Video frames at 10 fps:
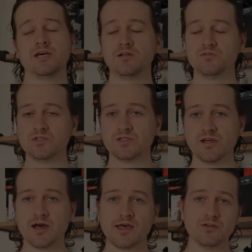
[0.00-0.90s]
television
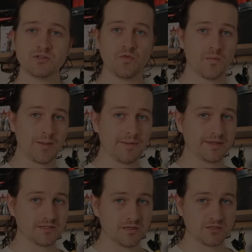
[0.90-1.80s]
that I use for my
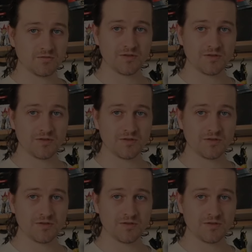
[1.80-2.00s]
PlayStation